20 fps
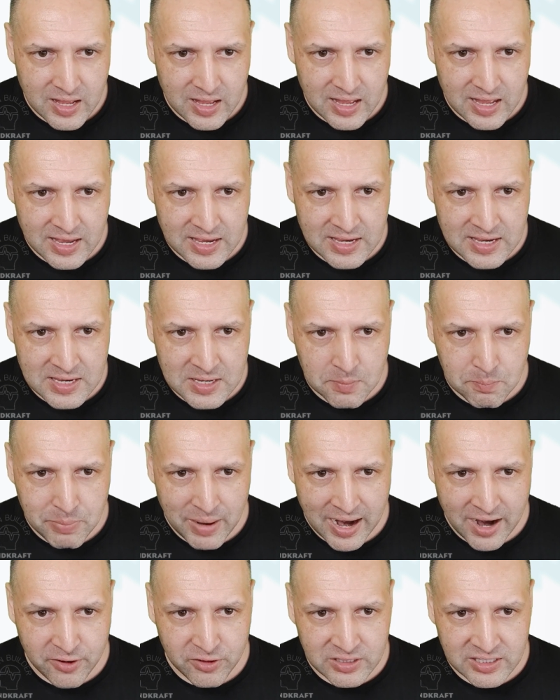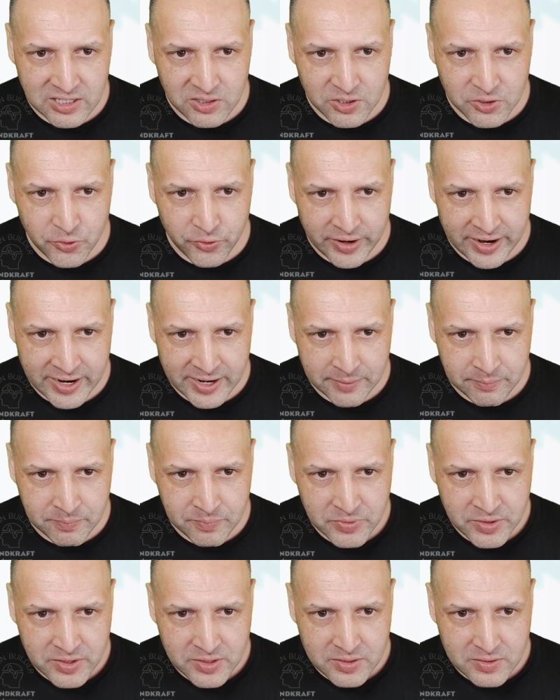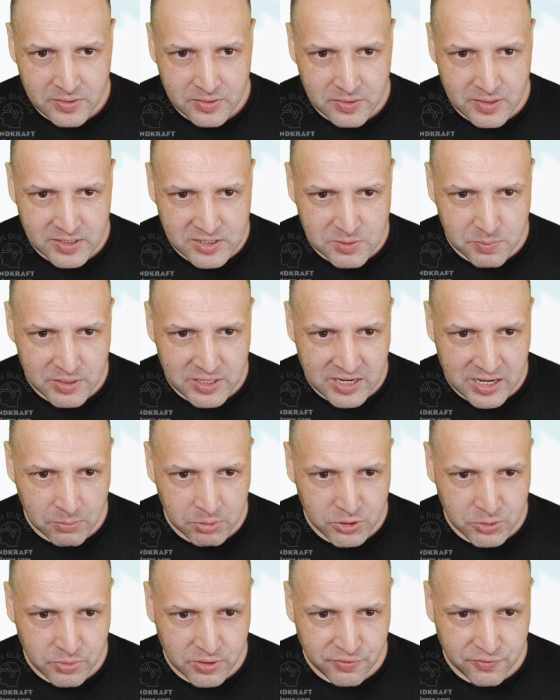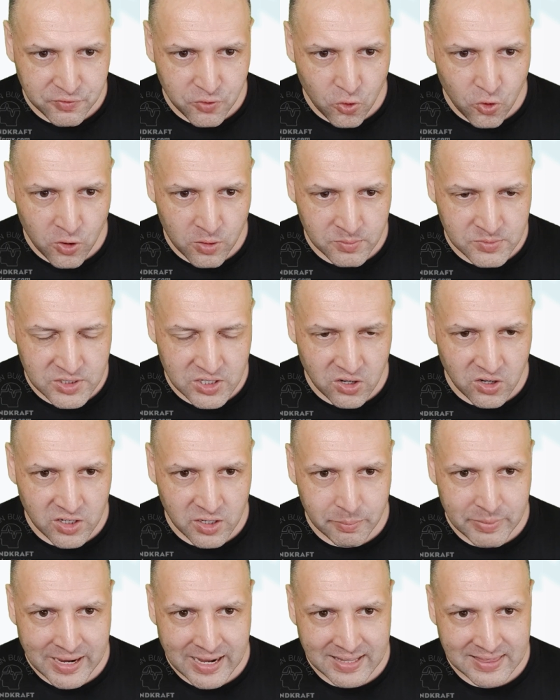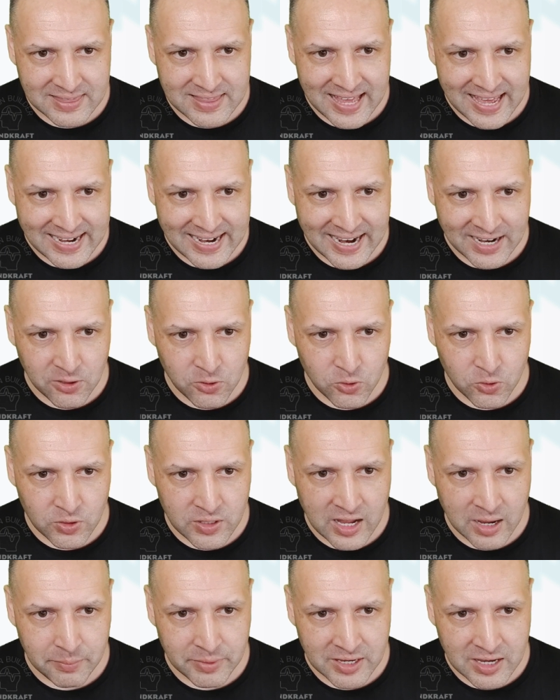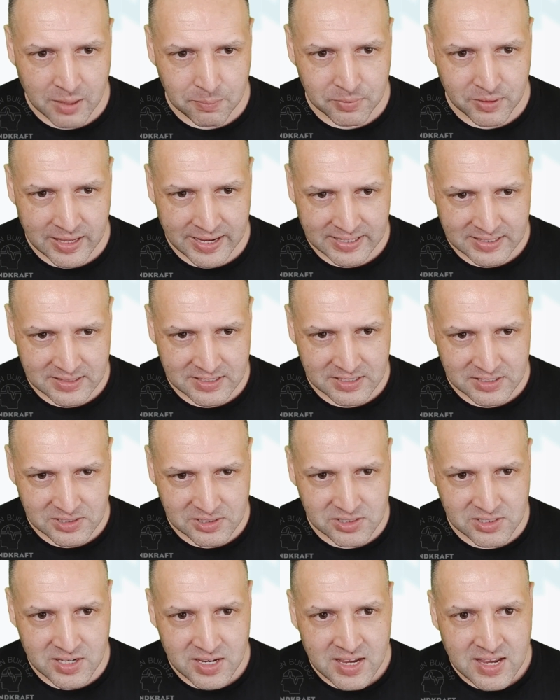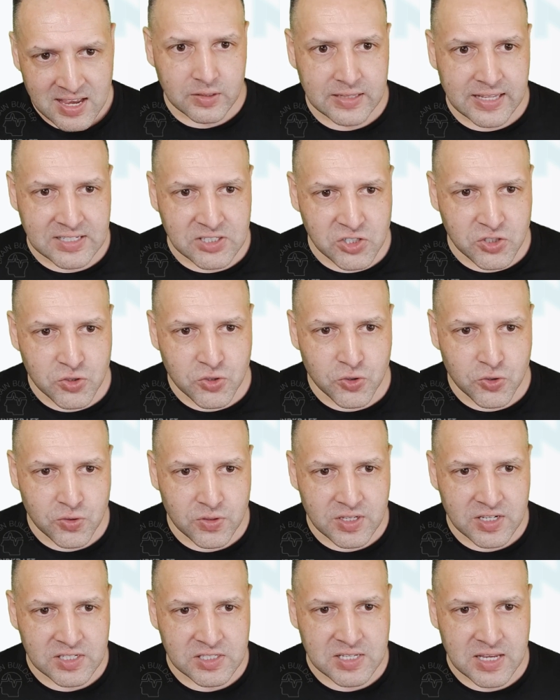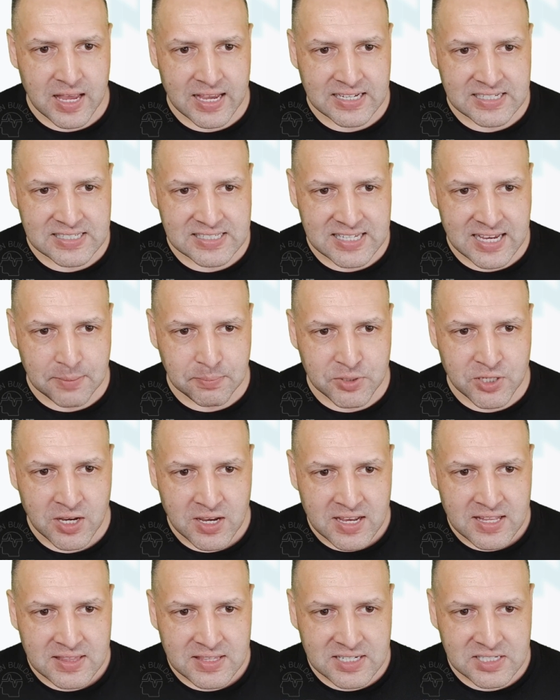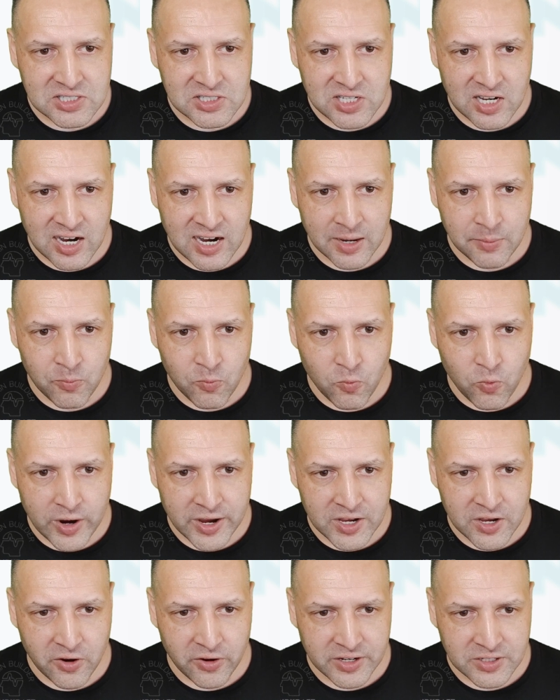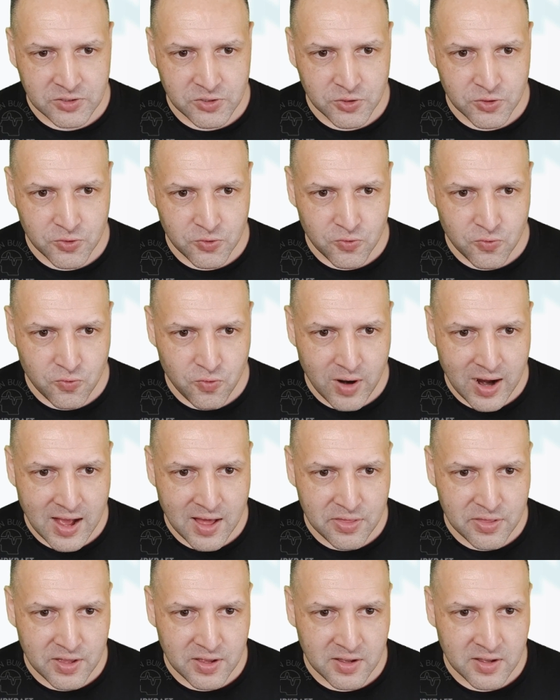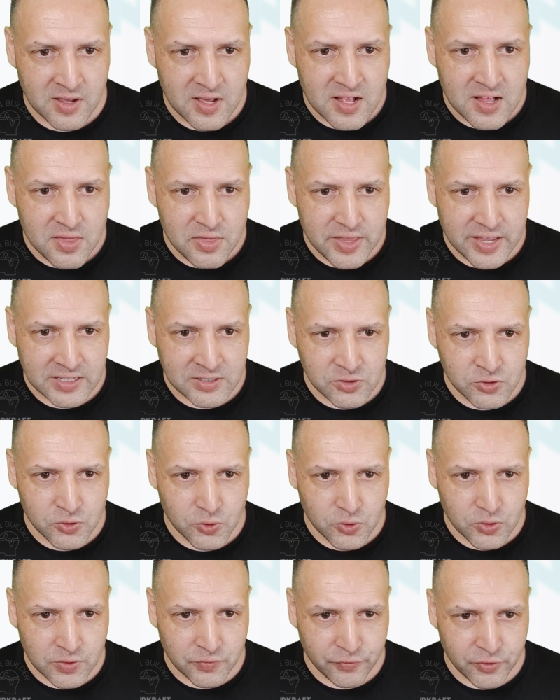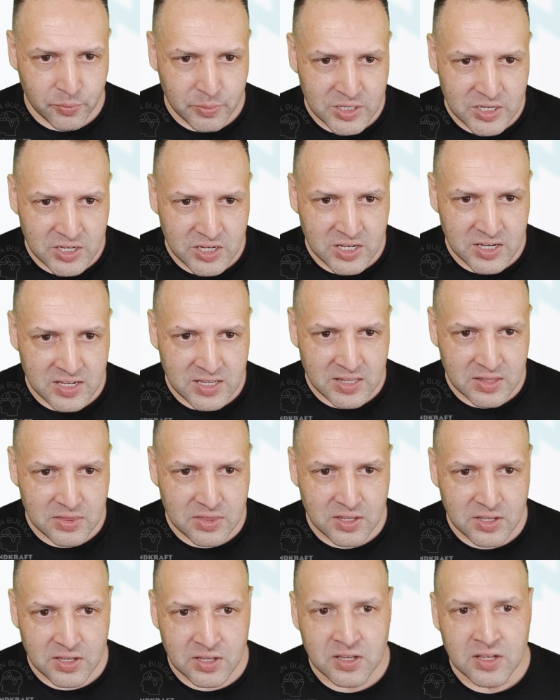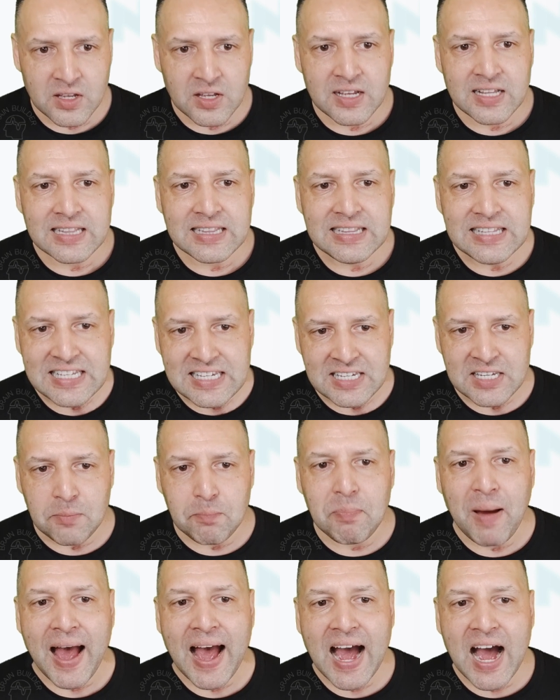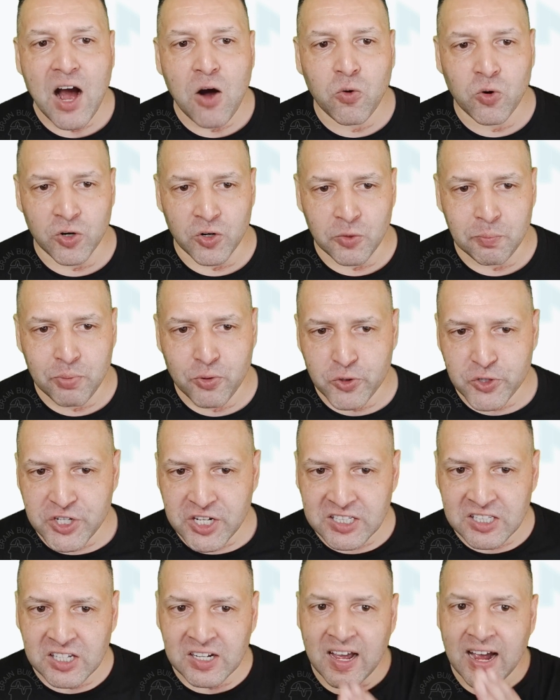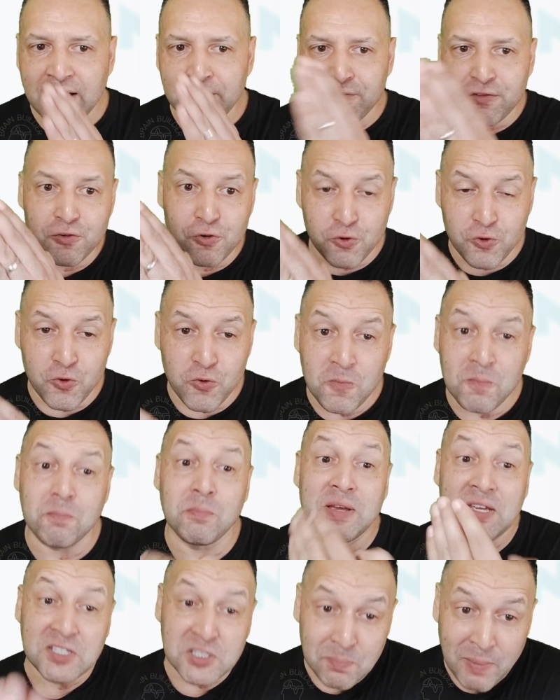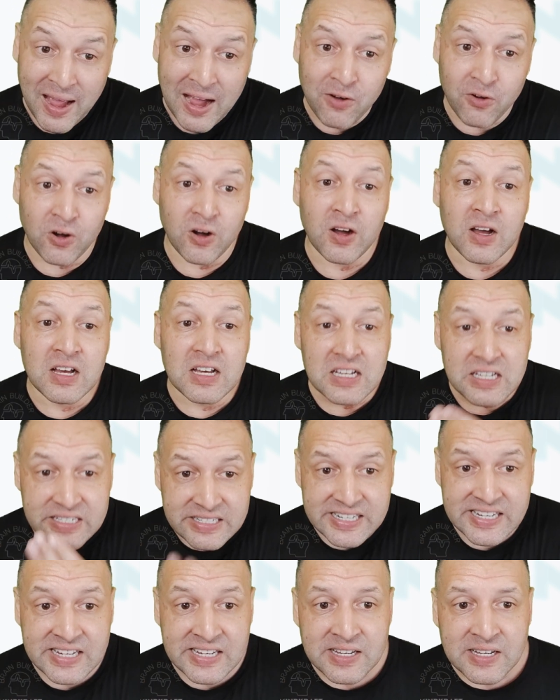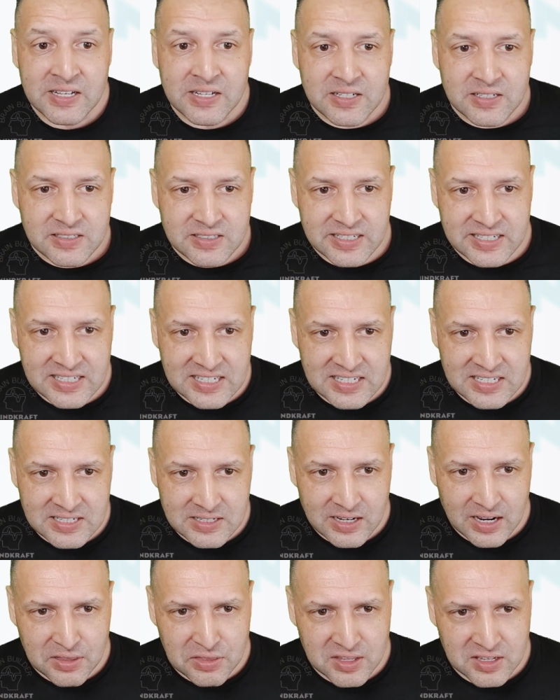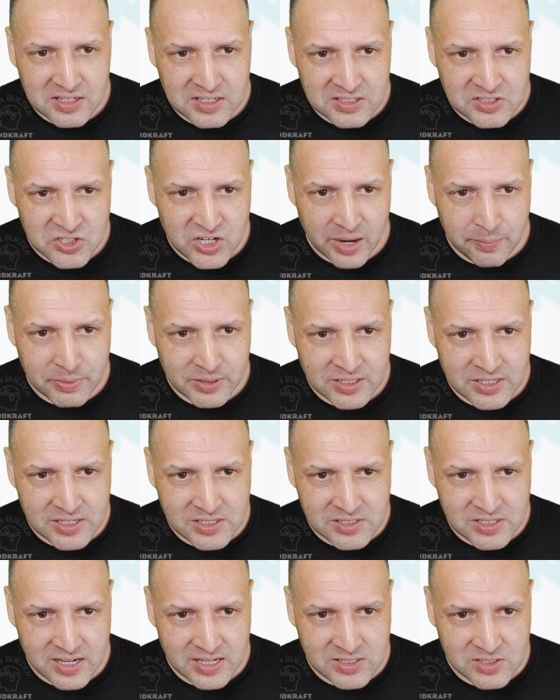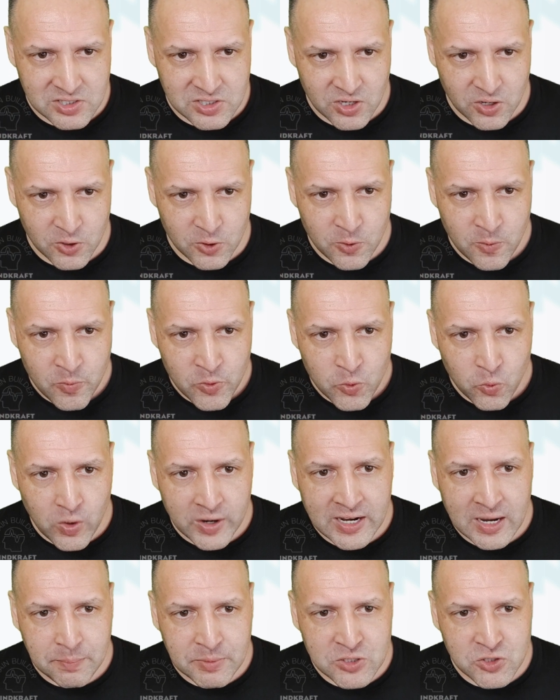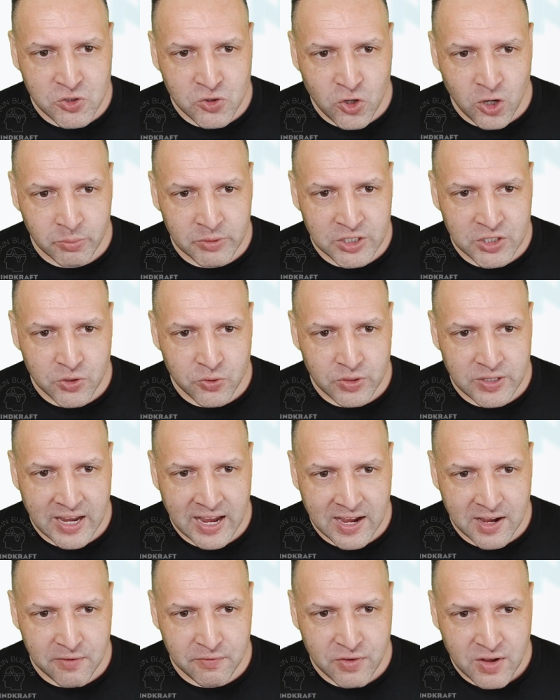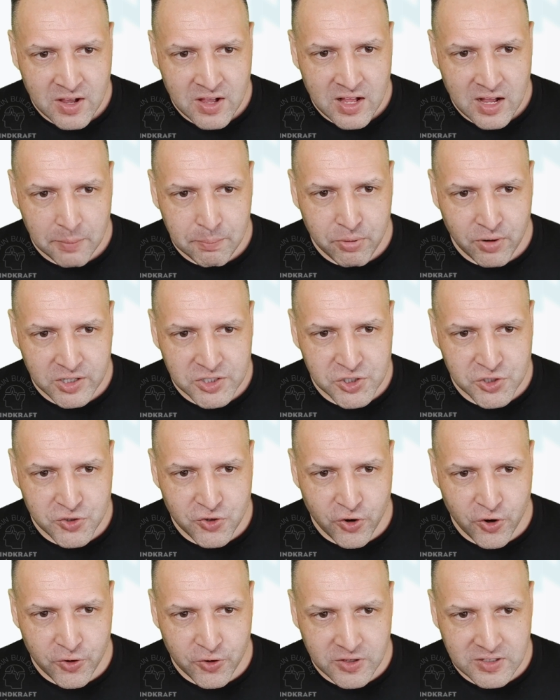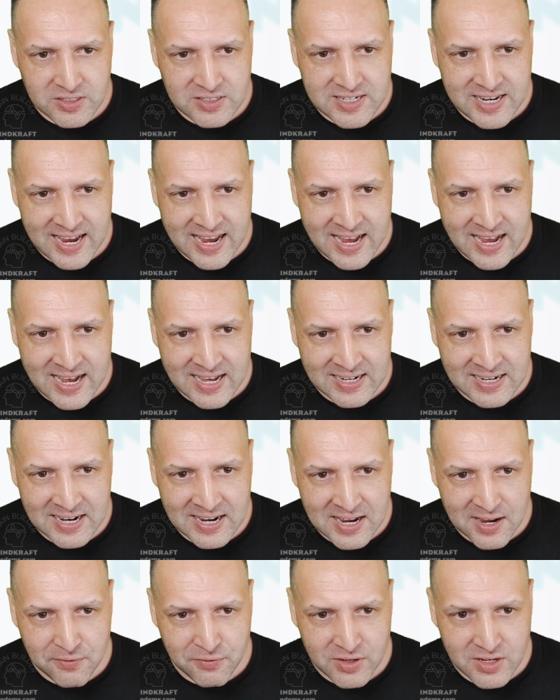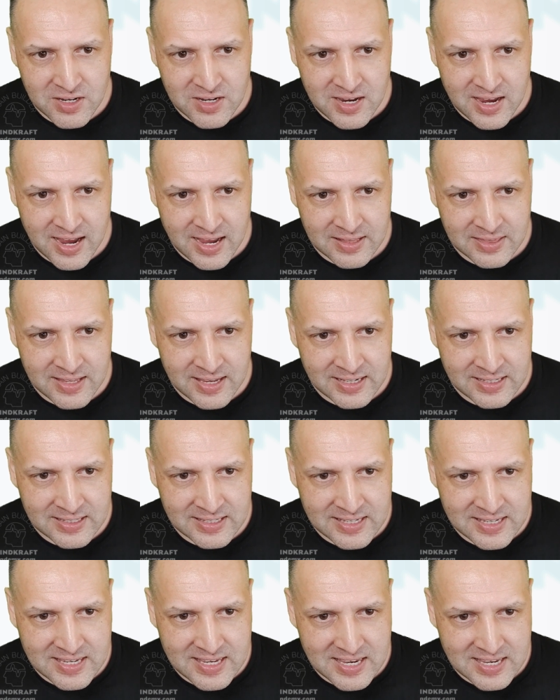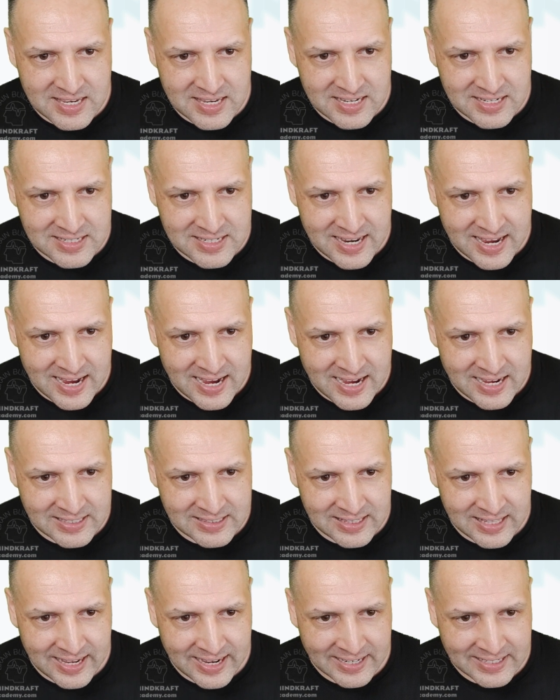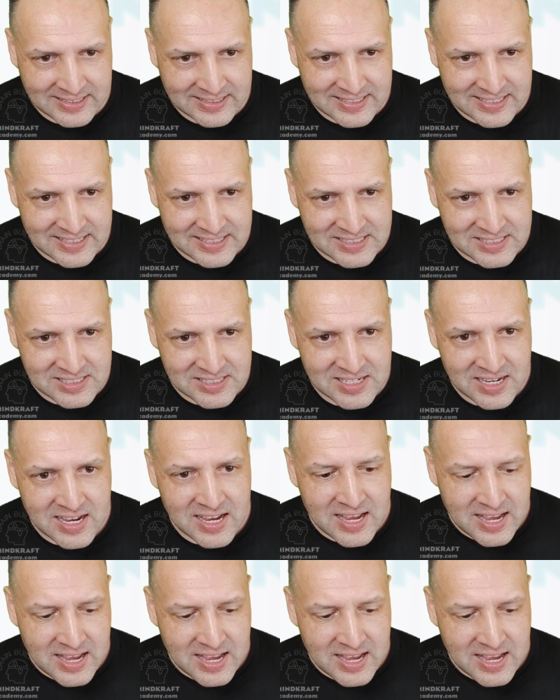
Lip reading: a parallelogram that's being able to be formed on about that angle coming up like this. Let's do this, except this time we're going to, rather than do it from here, the li, power, pushing the knife through means power. Ri, riki, I think in Japanese. And so what happens normally, you would have a brush stroke down heavy and then kicking down like this.